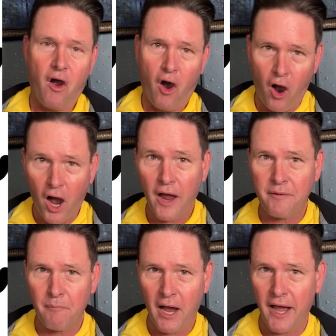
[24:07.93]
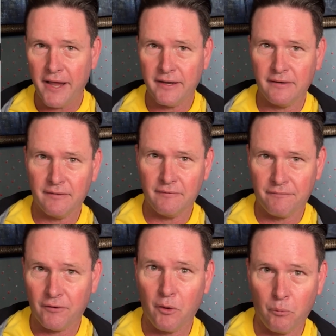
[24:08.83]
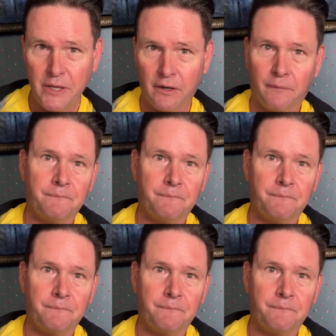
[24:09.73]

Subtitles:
on my front wheel.